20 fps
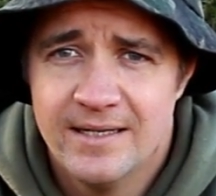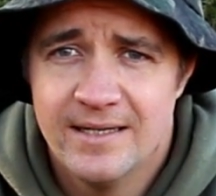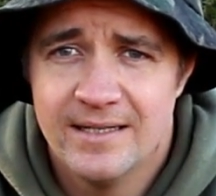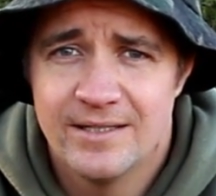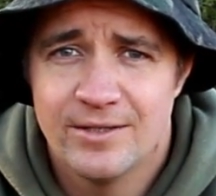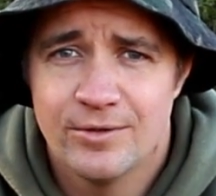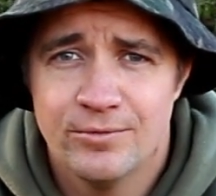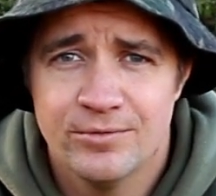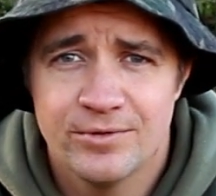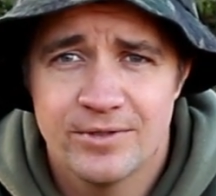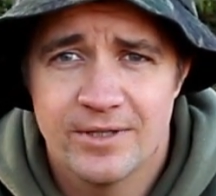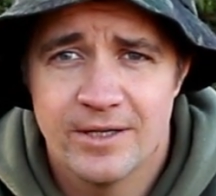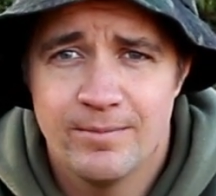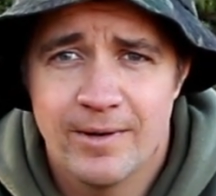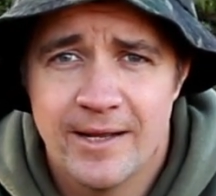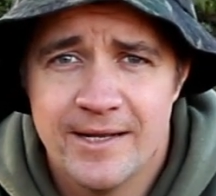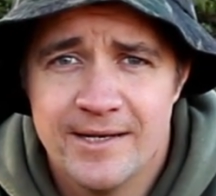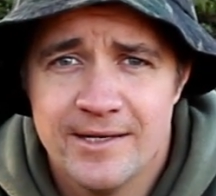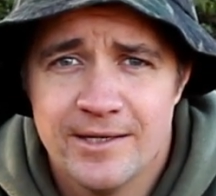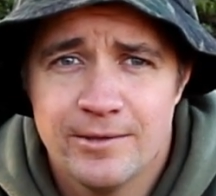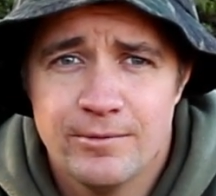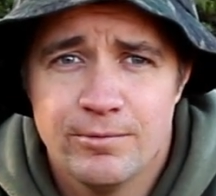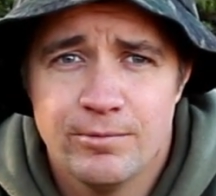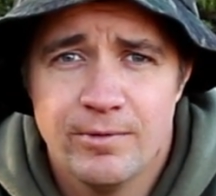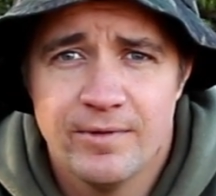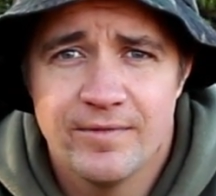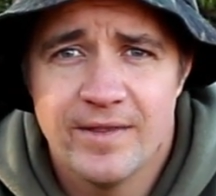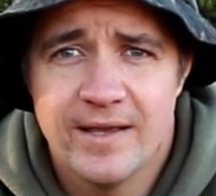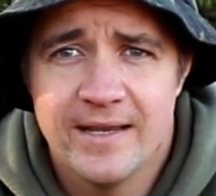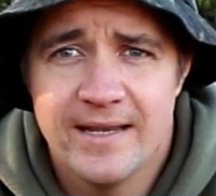It's also blended
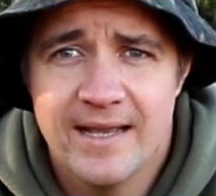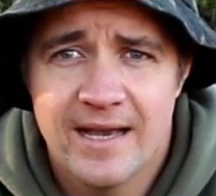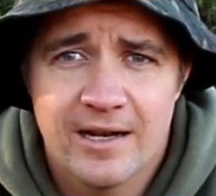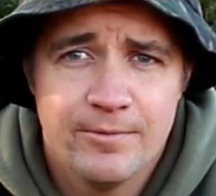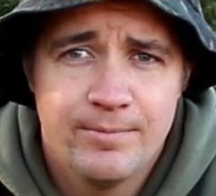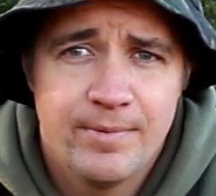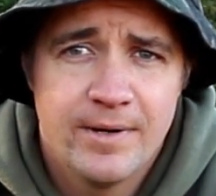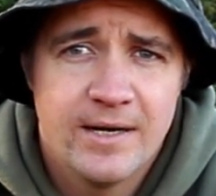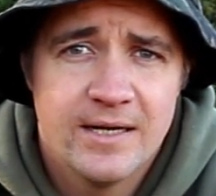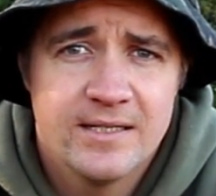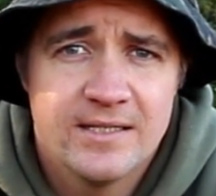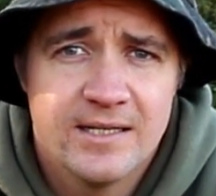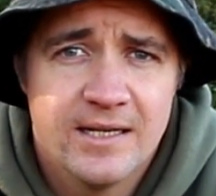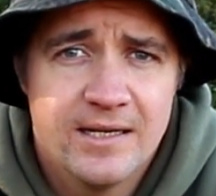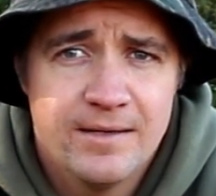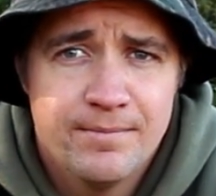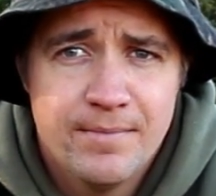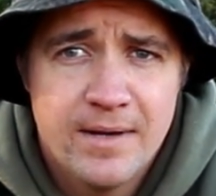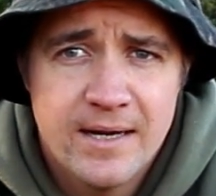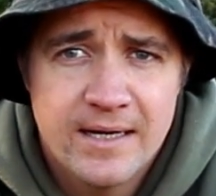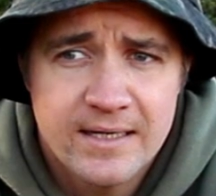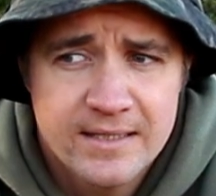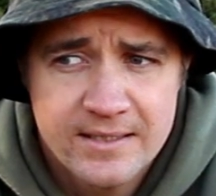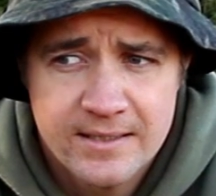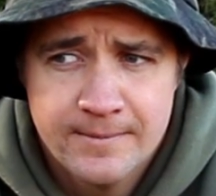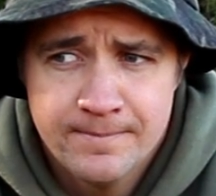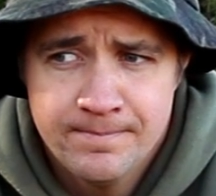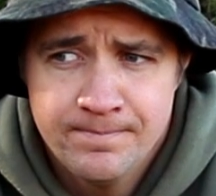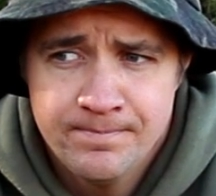with the yellow birdseed mix.